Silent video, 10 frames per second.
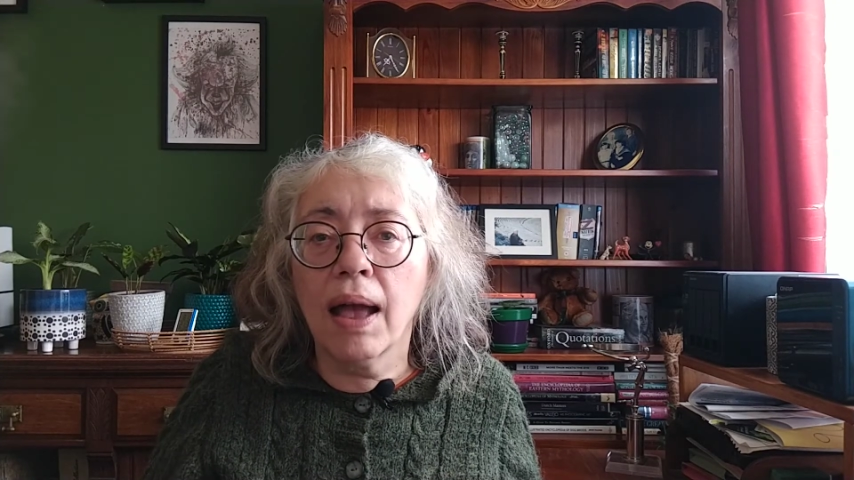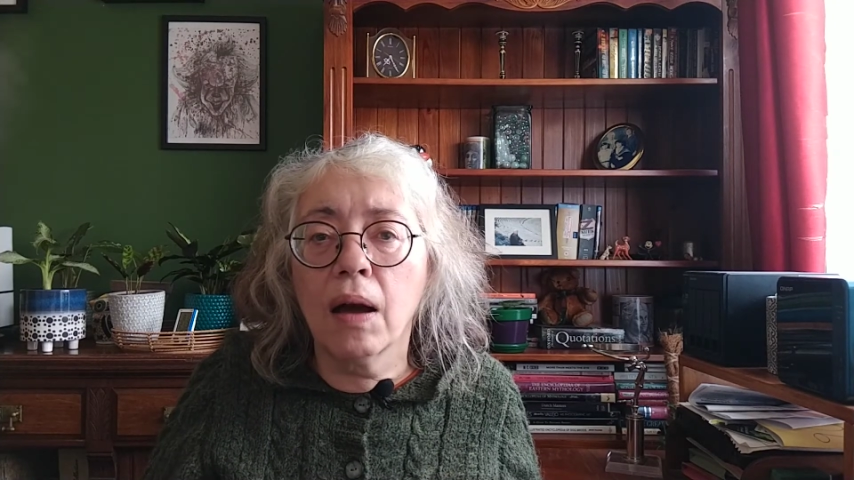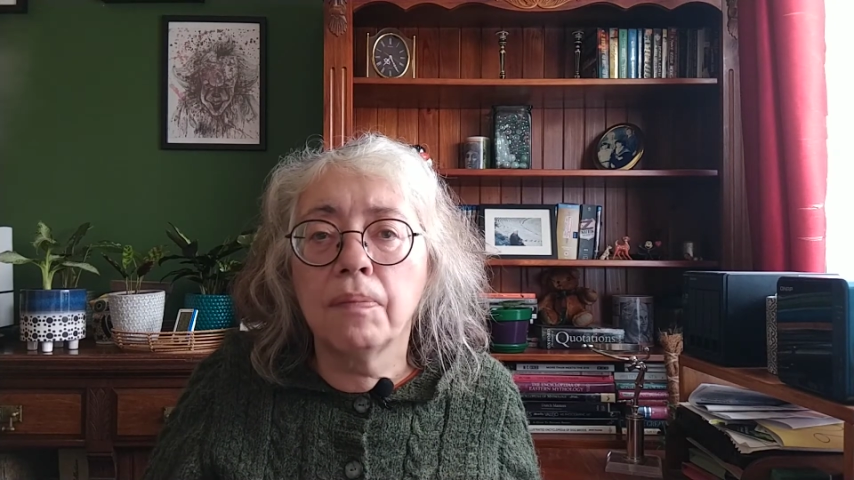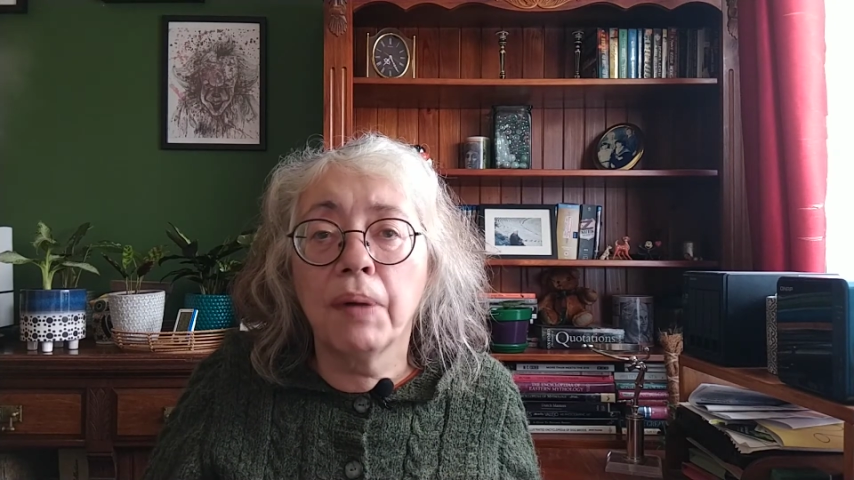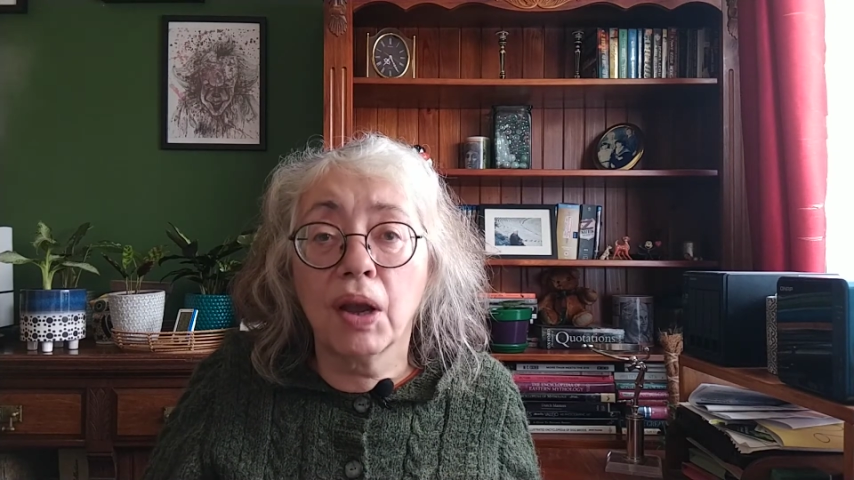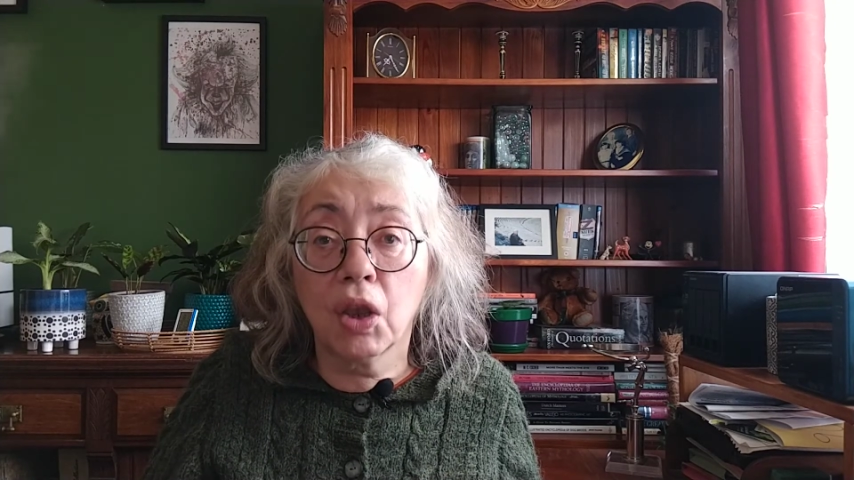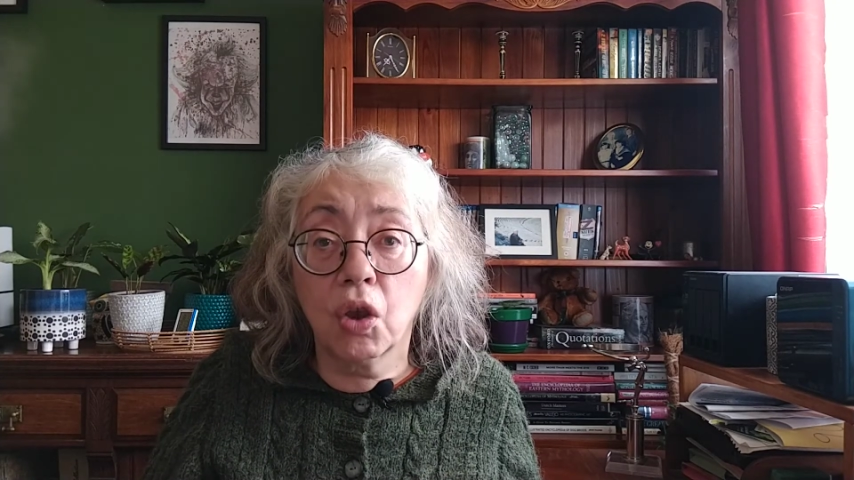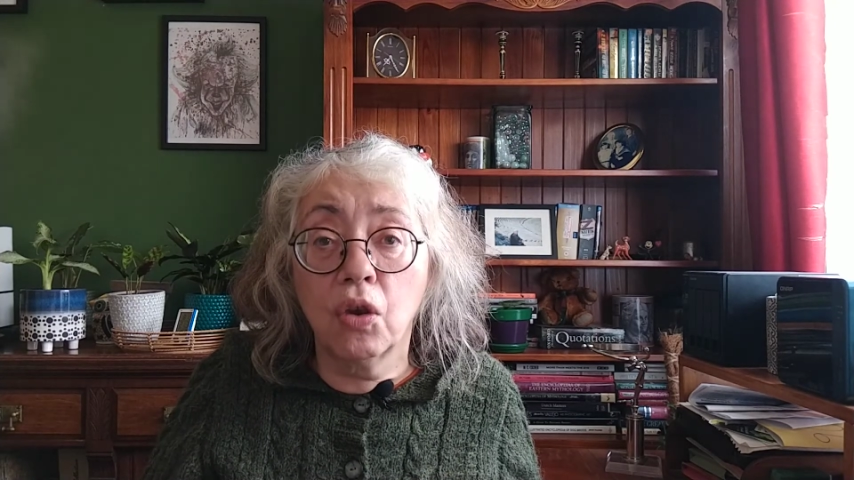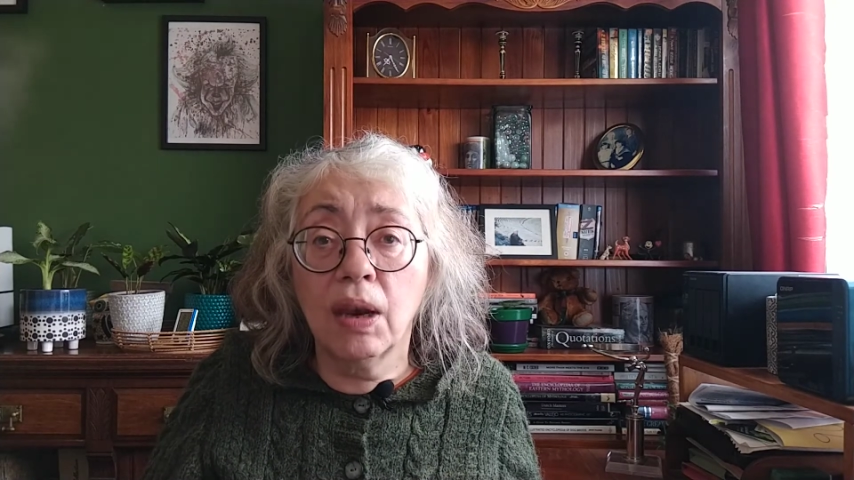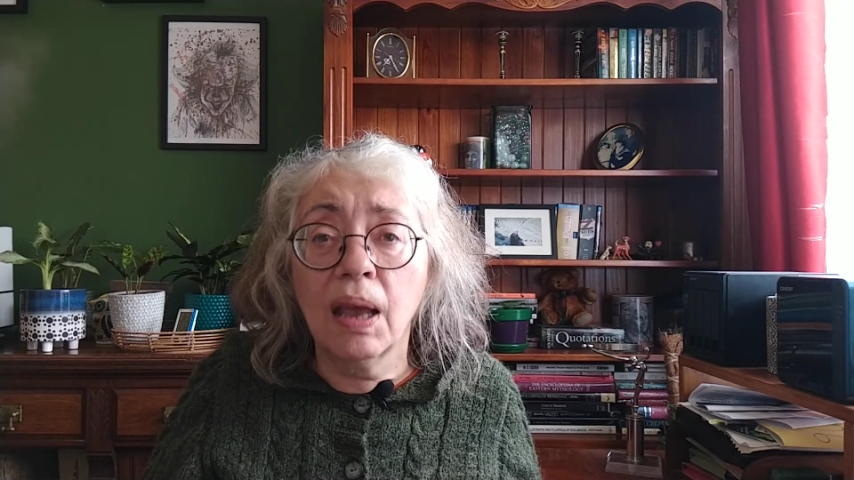out by
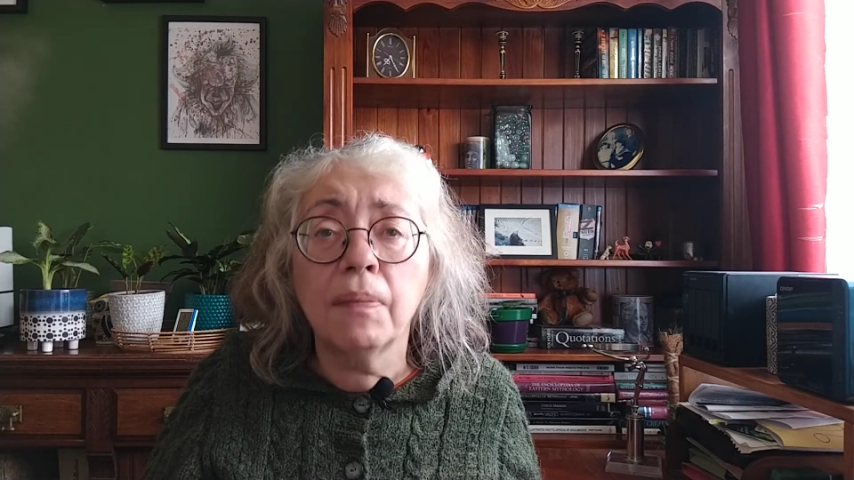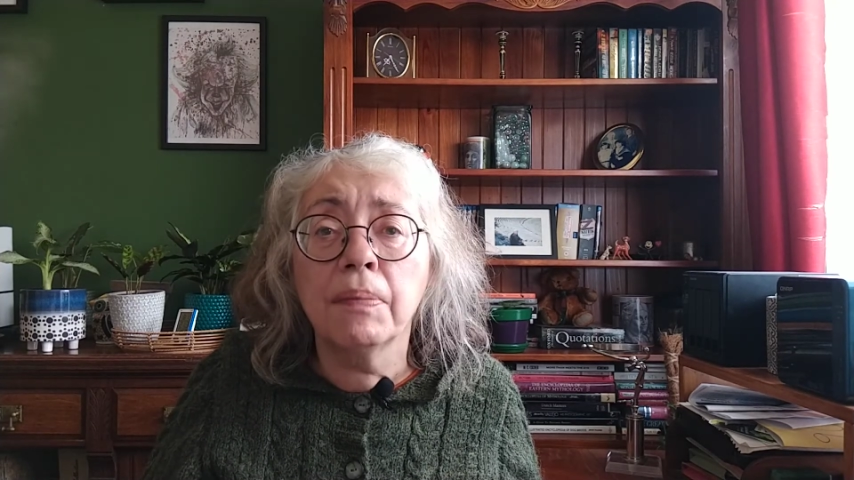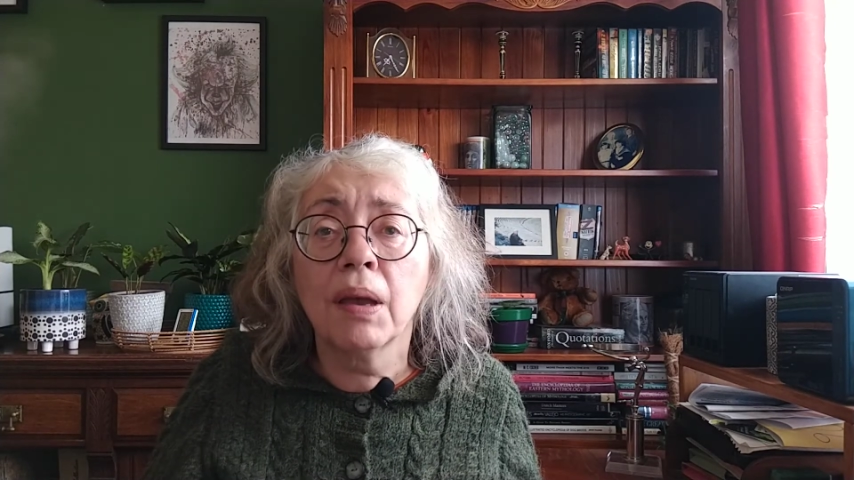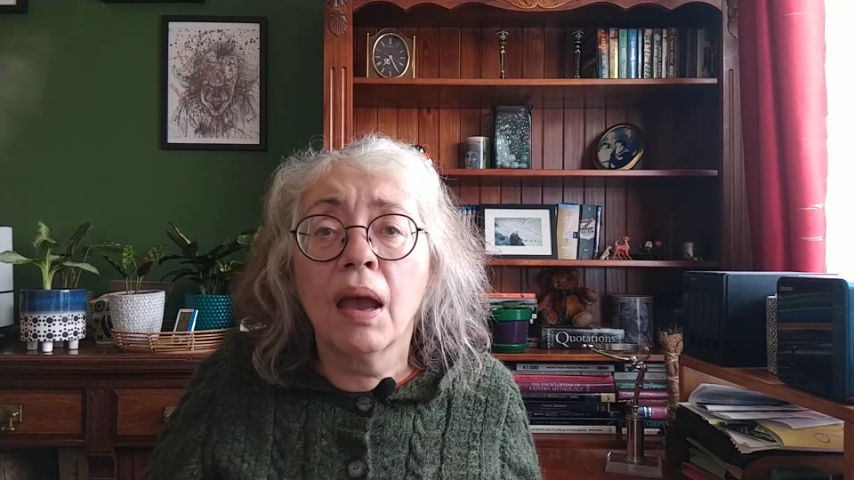QNAP,